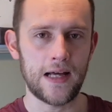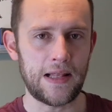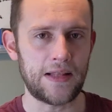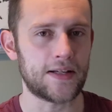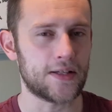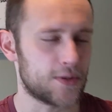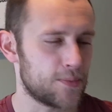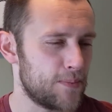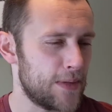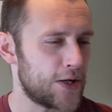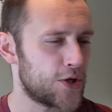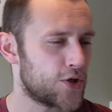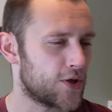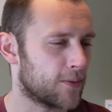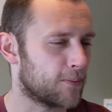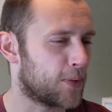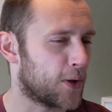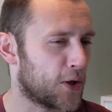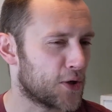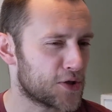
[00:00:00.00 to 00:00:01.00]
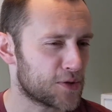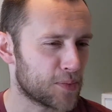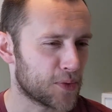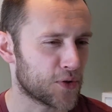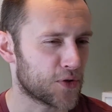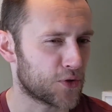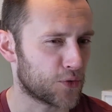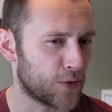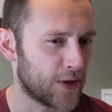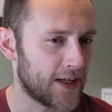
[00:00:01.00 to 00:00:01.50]
I think it's Mission Impossible
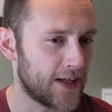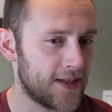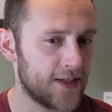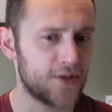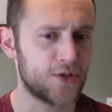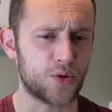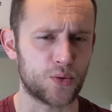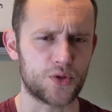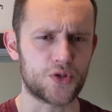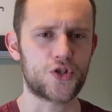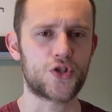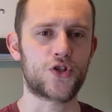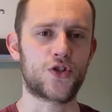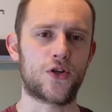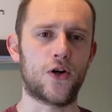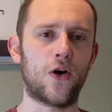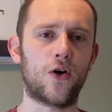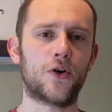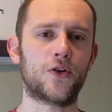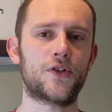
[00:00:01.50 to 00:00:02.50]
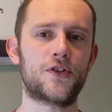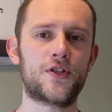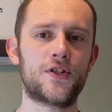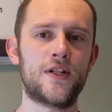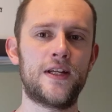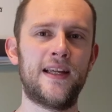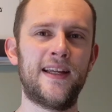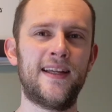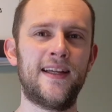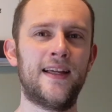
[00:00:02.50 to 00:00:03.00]
3. So it
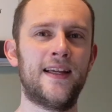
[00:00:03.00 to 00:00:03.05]
starts